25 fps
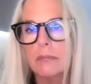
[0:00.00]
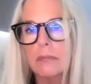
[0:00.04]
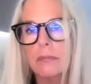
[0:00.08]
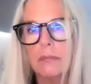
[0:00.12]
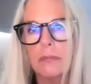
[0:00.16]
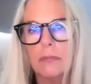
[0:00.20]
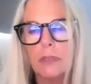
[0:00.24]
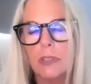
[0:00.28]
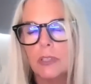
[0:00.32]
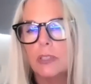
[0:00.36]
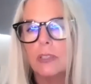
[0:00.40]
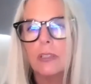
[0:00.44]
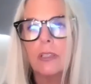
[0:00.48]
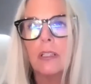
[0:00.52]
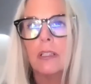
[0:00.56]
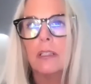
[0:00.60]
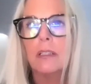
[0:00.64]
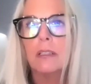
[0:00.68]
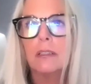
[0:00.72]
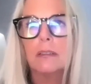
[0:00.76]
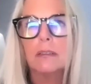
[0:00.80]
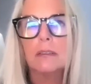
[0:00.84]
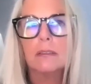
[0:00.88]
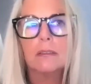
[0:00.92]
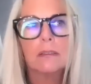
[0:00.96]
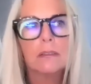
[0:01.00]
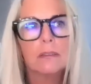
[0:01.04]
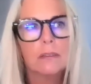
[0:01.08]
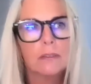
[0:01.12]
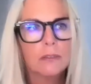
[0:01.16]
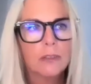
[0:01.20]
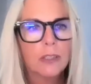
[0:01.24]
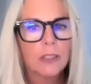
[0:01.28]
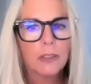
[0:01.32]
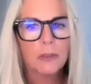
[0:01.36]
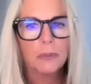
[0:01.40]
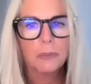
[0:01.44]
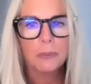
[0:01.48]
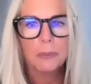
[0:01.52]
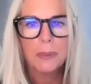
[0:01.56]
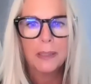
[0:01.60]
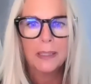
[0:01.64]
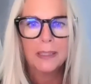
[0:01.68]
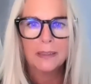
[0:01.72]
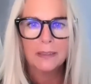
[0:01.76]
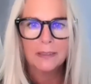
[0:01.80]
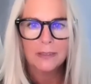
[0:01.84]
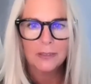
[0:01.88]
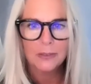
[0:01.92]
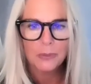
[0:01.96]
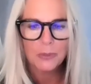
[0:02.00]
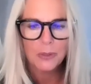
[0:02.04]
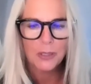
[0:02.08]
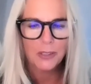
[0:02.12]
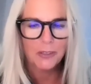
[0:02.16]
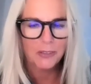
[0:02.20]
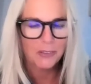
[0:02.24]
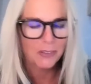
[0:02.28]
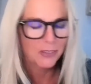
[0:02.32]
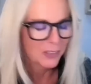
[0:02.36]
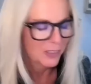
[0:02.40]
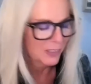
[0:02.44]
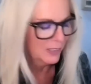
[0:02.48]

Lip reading: what do you call it, recompense or whatever,